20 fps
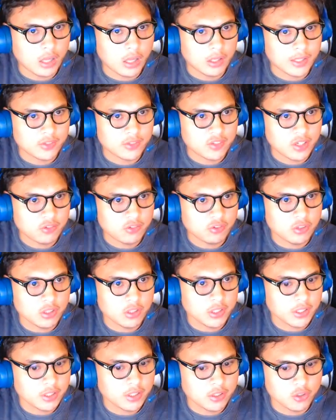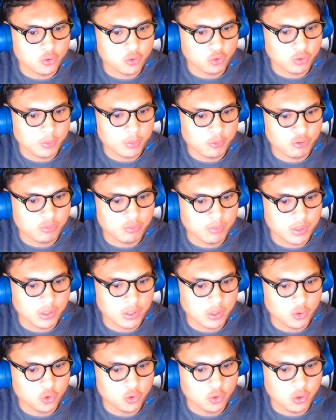attach the link in the description
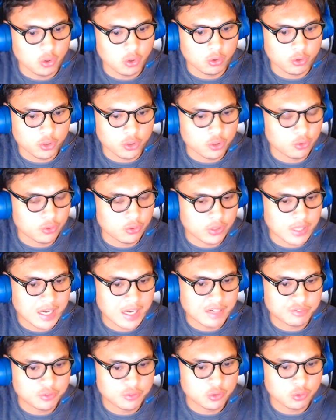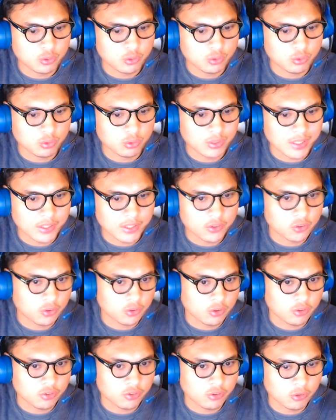below, so you don't have to like
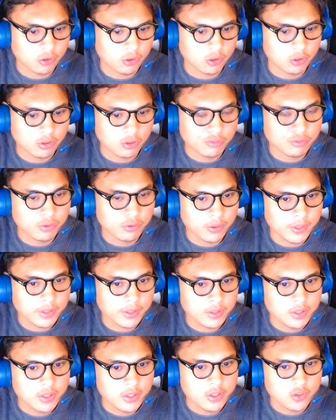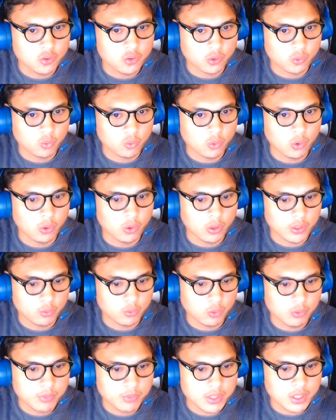search or look for it. So it
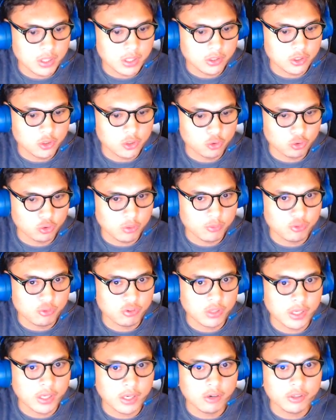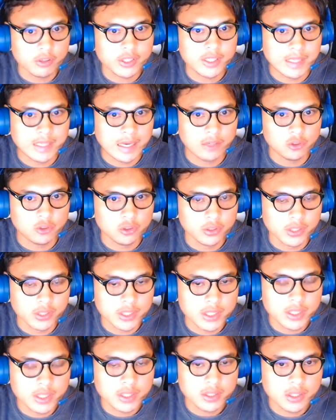will be on the description. I already downloaded
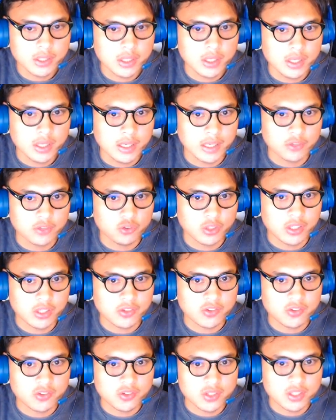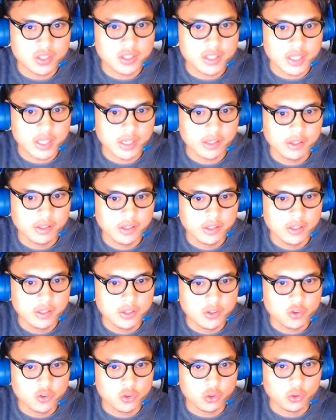it, as you can see there,
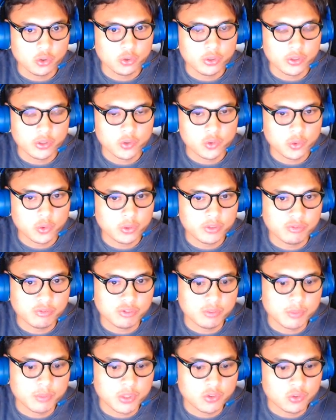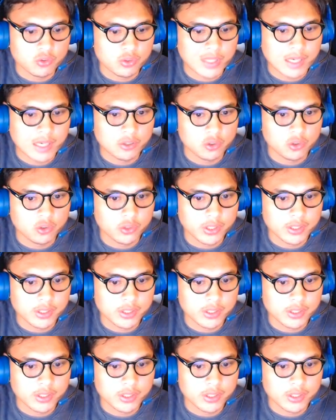so there's no need for me to download it